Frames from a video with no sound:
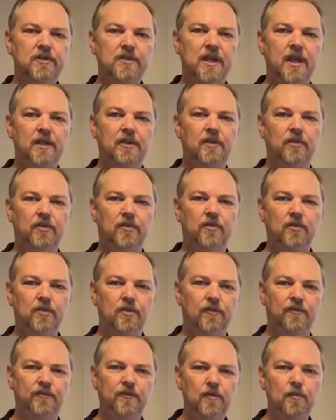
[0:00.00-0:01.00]
to take you
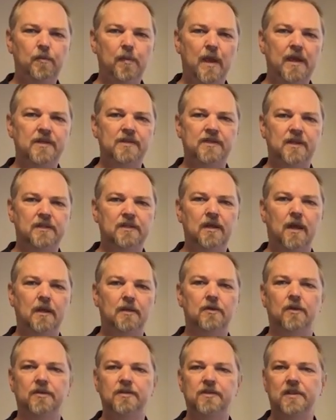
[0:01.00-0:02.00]
through a few basic
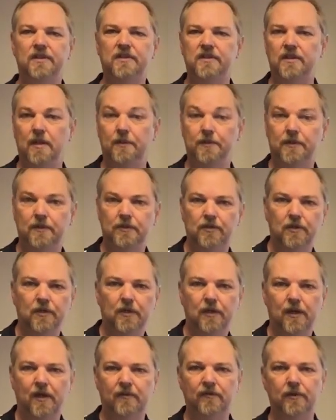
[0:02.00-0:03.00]
diagnostic steps that you
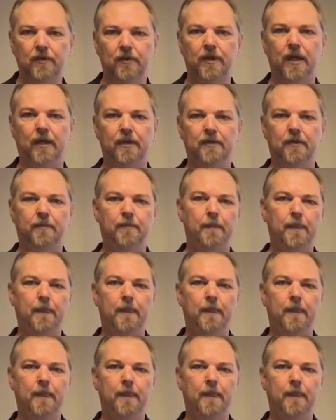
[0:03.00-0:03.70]
can have a look at.